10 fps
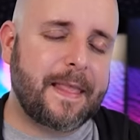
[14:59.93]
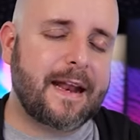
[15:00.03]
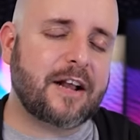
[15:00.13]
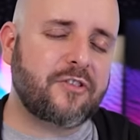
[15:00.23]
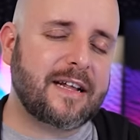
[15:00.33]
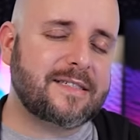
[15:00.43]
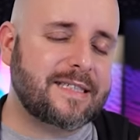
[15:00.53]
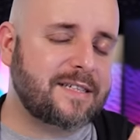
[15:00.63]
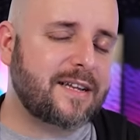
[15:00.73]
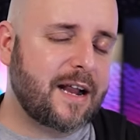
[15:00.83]
It actually gets
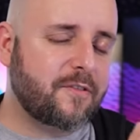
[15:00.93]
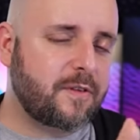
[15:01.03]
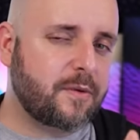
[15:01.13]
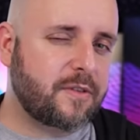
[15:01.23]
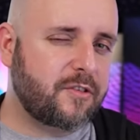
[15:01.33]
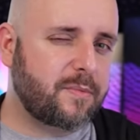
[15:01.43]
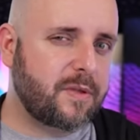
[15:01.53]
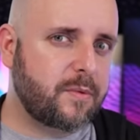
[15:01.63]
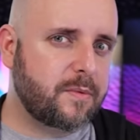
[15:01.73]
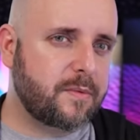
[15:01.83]
decent airflow to the
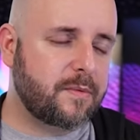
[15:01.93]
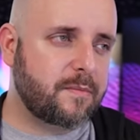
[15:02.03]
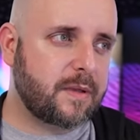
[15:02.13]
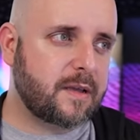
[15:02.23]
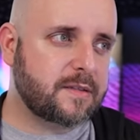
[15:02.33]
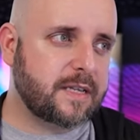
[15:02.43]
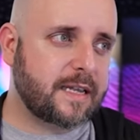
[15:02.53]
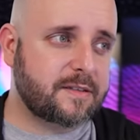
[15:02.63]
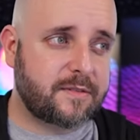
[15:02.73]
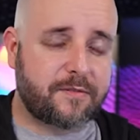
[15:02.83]
GPU because it
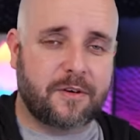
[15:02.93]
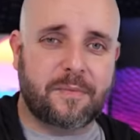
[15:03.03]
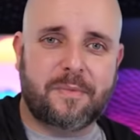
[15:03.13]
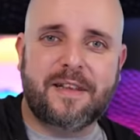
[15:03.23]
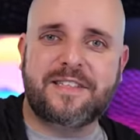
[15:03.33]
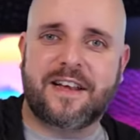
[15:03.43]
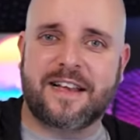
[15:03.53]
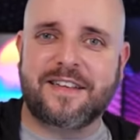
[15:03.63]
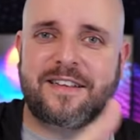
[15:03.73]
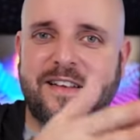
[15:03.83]
gets it from the
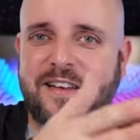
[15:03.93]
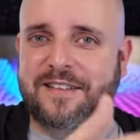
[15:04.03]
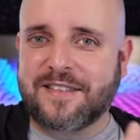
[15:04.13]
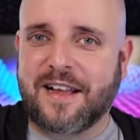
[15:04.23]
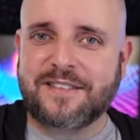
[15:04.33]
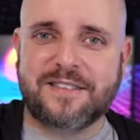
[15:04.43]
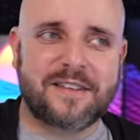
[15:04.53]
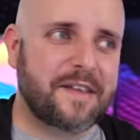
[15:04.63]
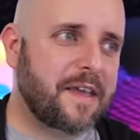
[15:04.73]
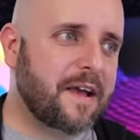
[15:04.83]
PCIe slots,
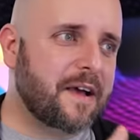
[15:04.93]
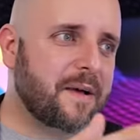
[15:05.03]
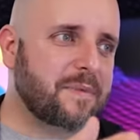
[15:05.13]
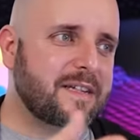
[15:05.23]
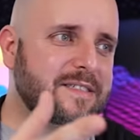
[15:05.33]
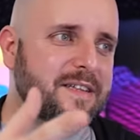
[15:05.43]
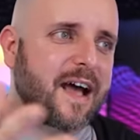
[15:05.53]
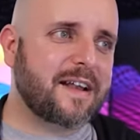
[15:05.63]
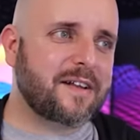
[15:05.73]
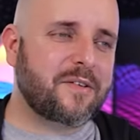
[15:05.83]
uh, but that's
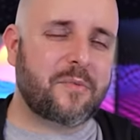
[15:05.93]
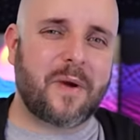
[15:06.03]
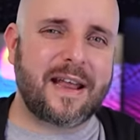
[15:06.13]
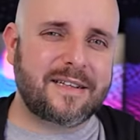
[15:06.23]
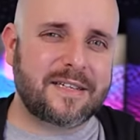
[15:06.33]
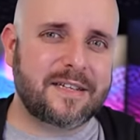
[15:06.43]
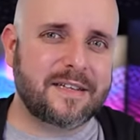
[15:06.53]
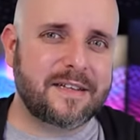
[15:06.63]
not great.